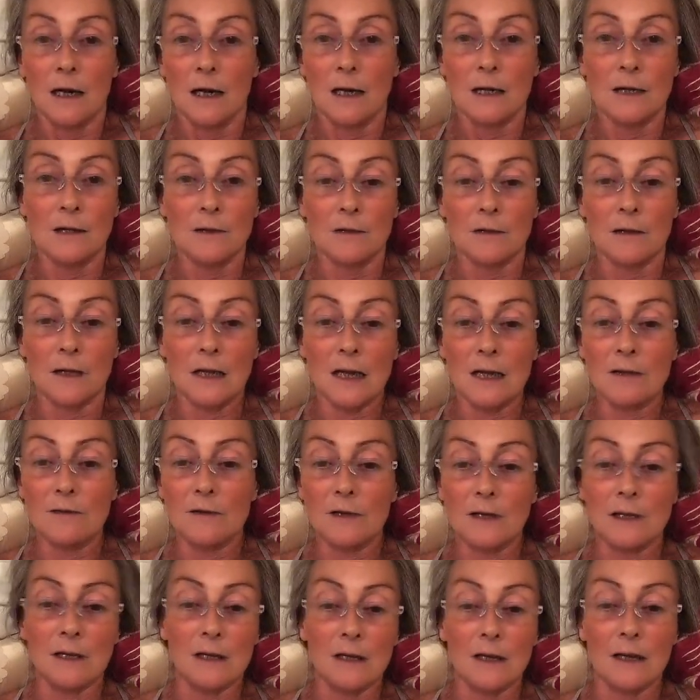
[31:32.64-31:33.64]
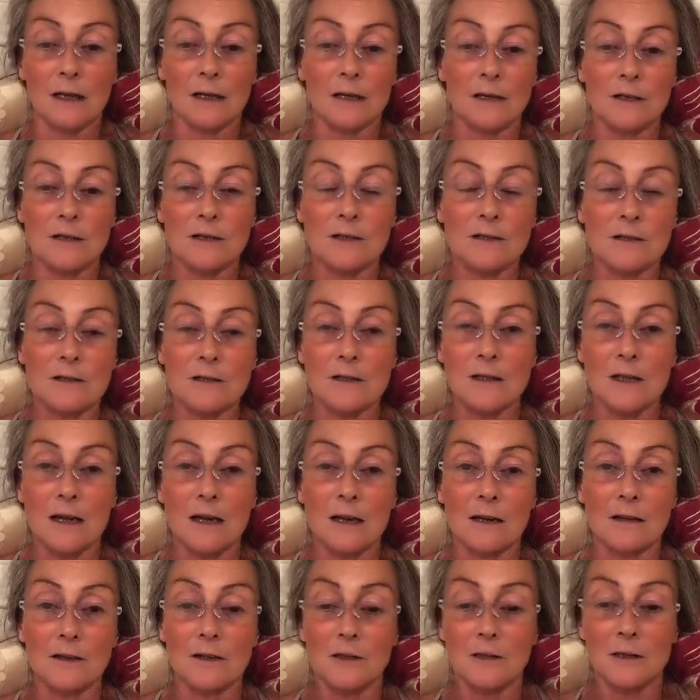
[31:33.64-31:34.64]
And you don't have any issues
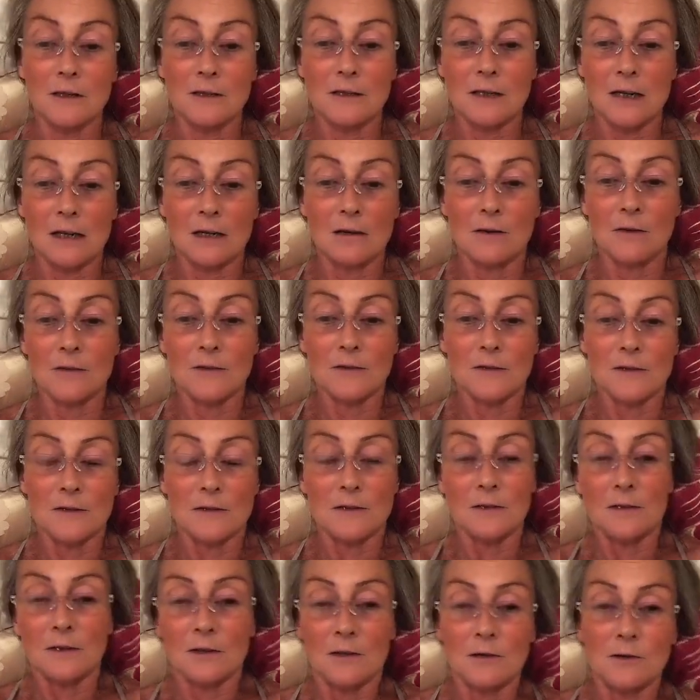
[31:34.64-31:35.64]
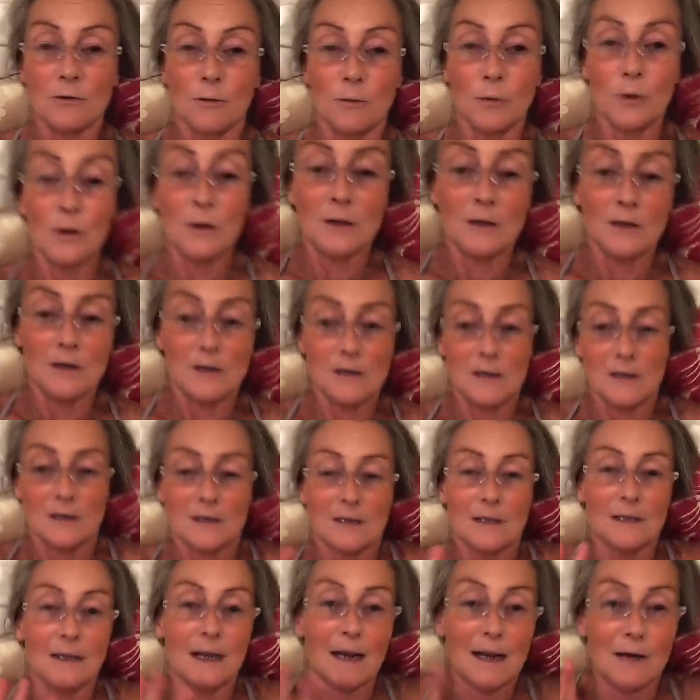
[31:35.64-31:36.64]
now. You don't take nonsense. Your worthiness
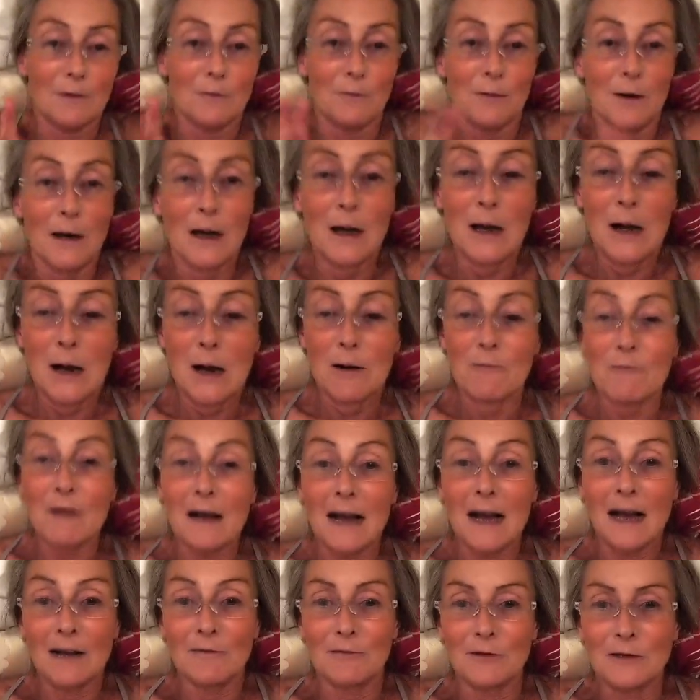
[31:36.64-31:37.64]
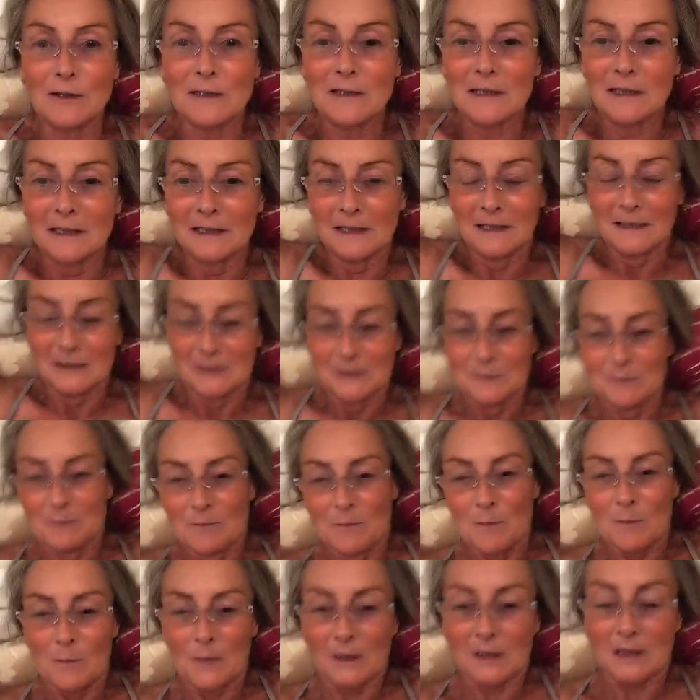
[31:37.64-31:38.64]
is recovered.
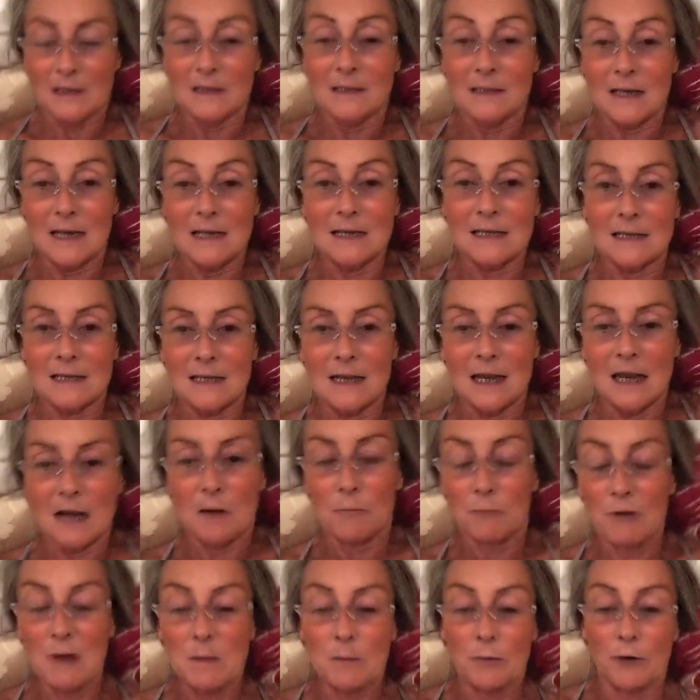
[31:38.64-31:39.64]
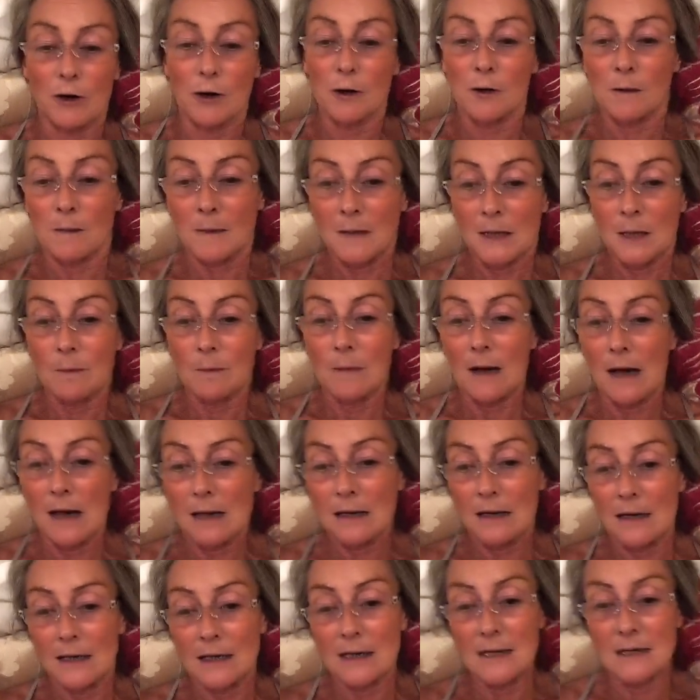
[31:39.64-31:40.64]
But it does take reprogramming the
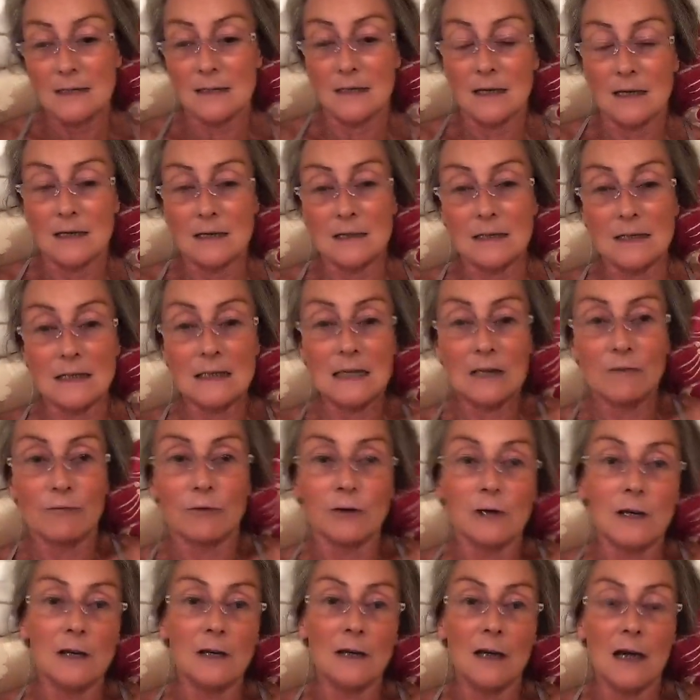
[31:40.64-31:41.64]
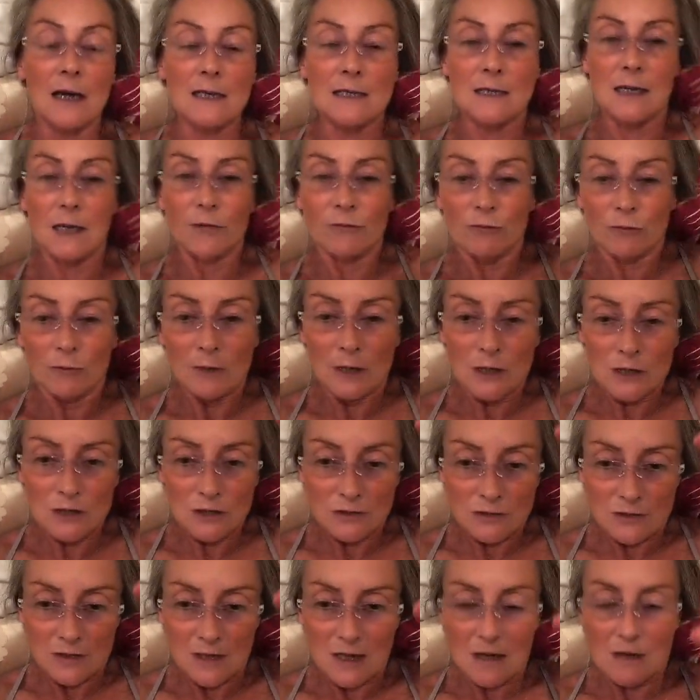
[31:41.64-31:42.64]
mind. Like he says, 30, 40 days,
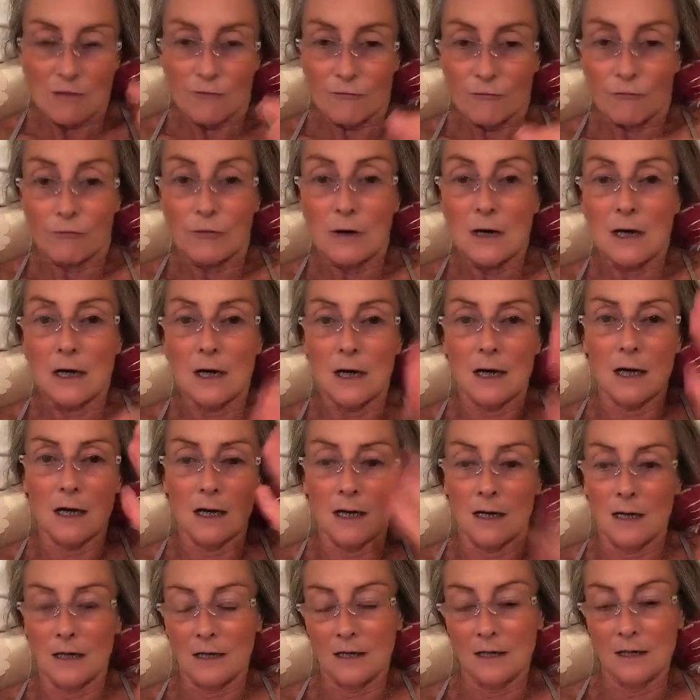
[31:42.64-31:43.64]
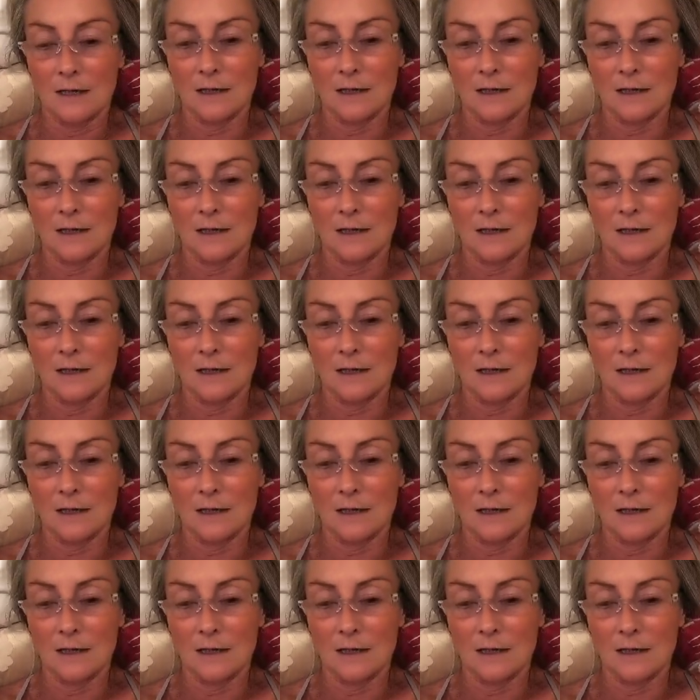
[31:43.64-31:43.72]
affirmations every day.